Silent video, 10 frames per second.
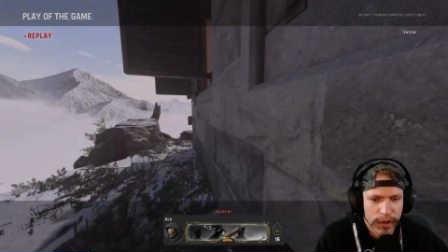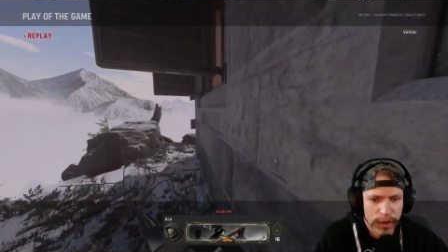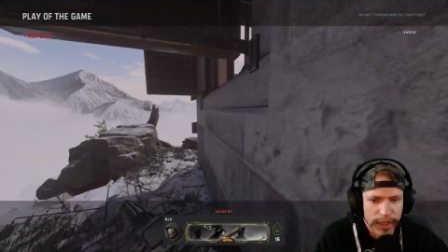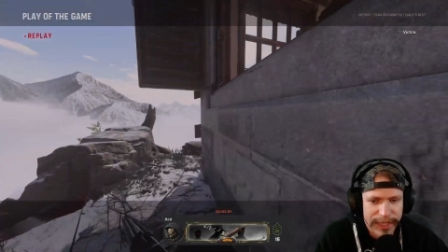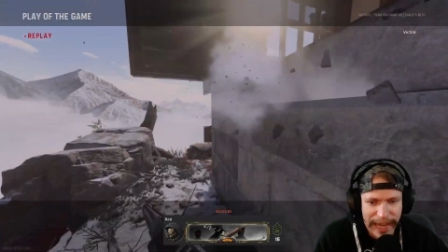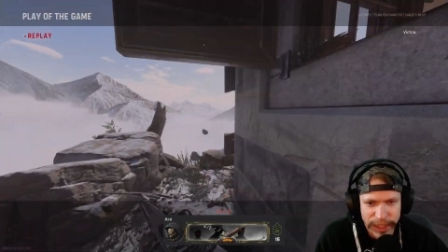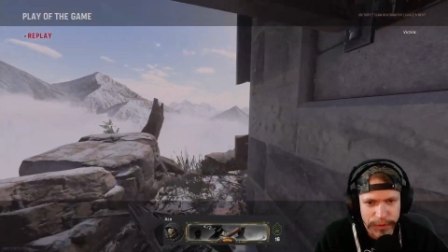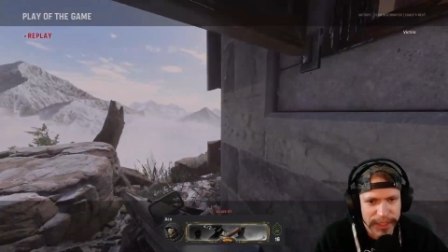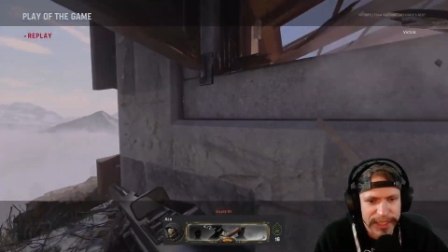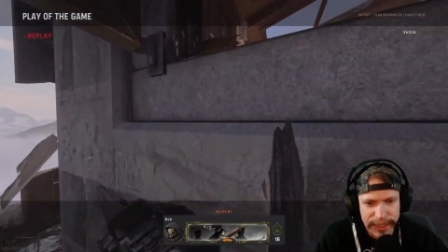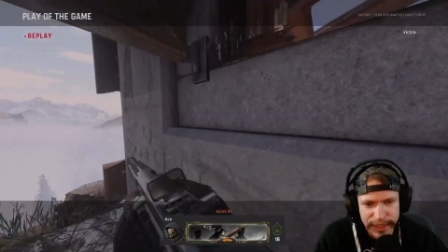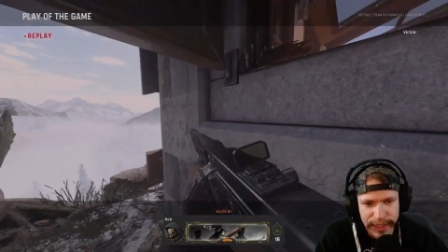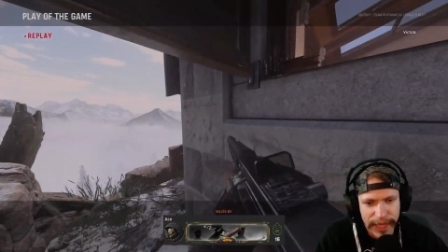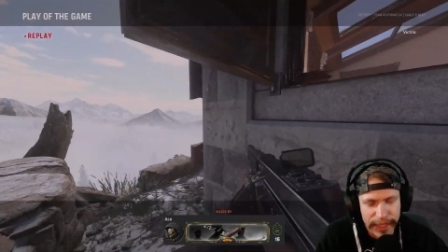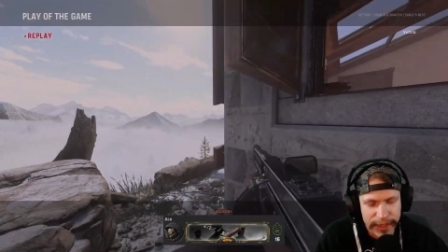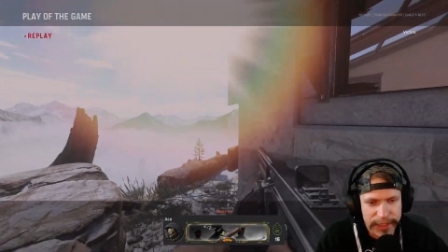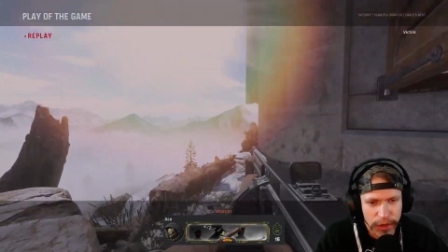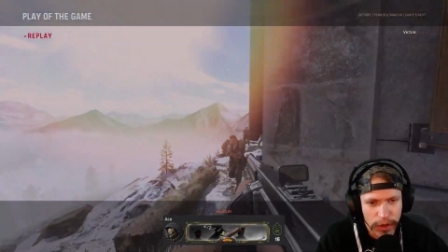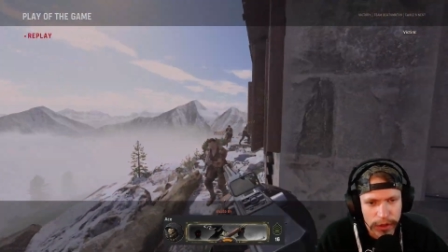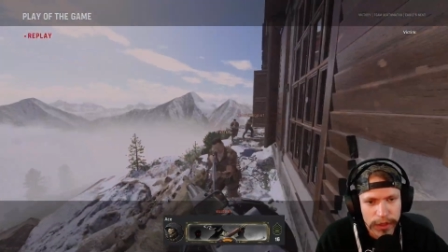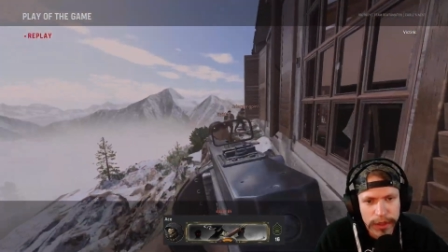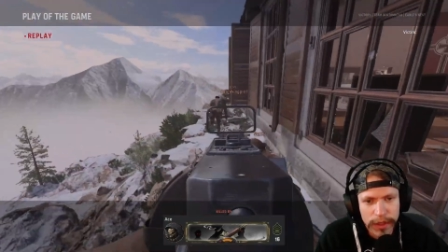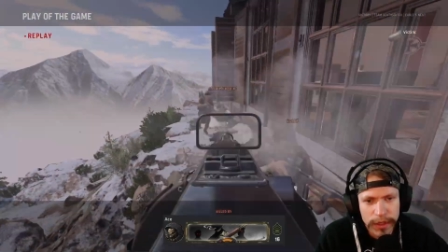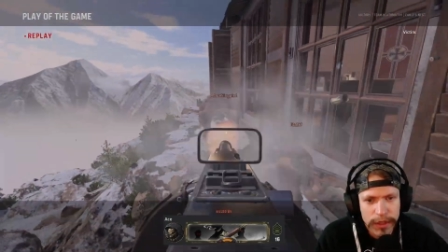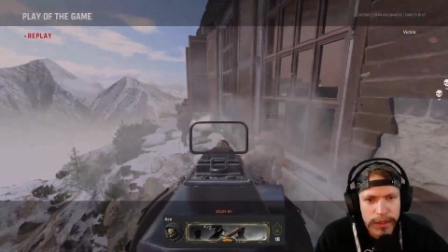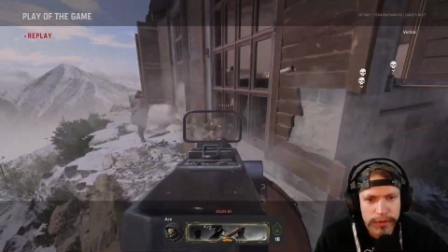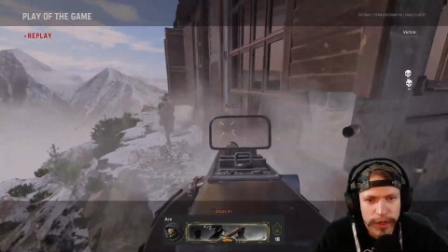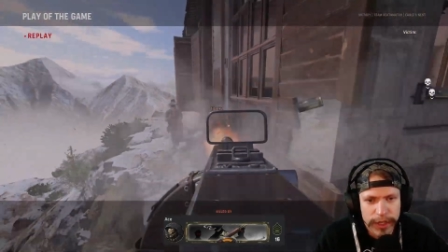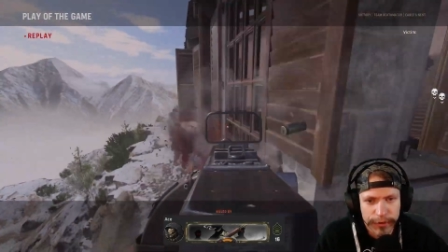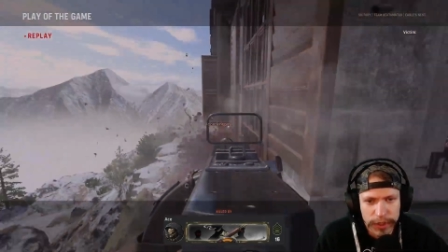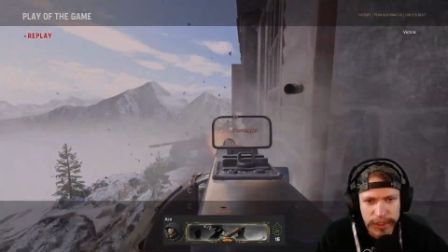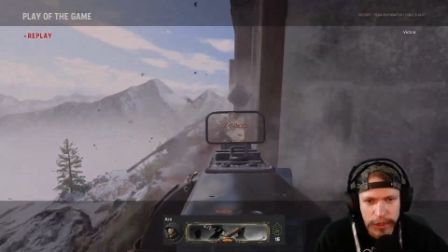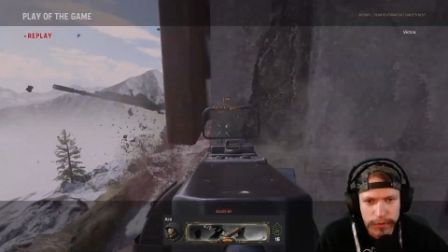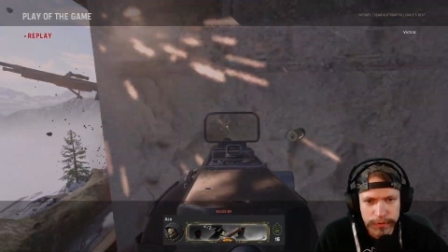attachments, things like that. It's all very different, so...